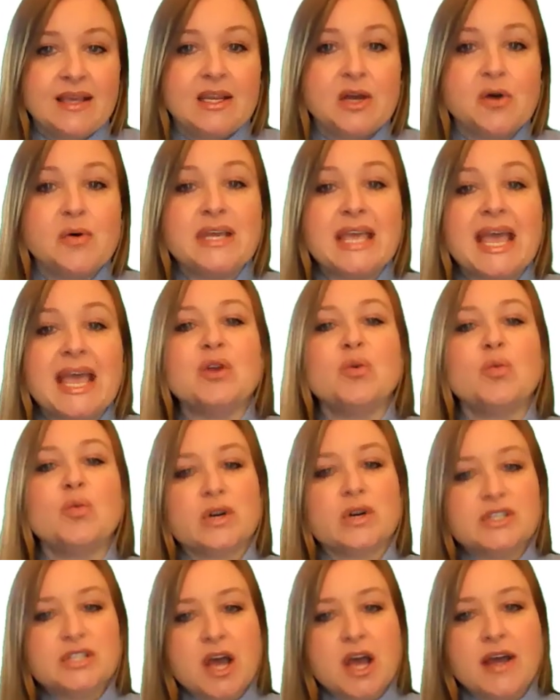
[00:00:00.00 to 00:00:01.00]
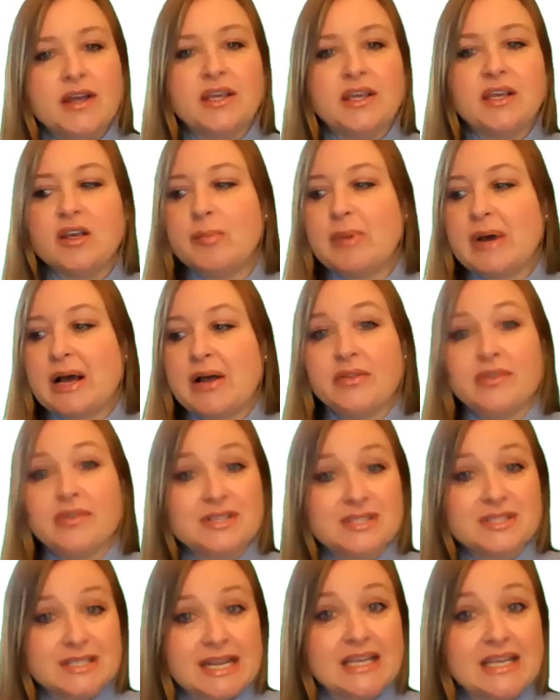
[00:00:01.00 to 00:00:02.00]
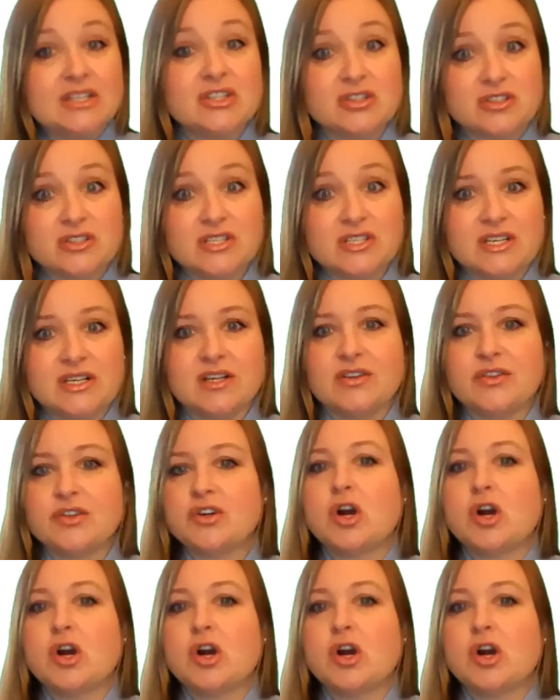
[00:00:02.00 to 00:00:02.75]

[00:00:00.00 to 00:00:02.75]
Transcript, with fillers: Now, again, we're talking about the standards here.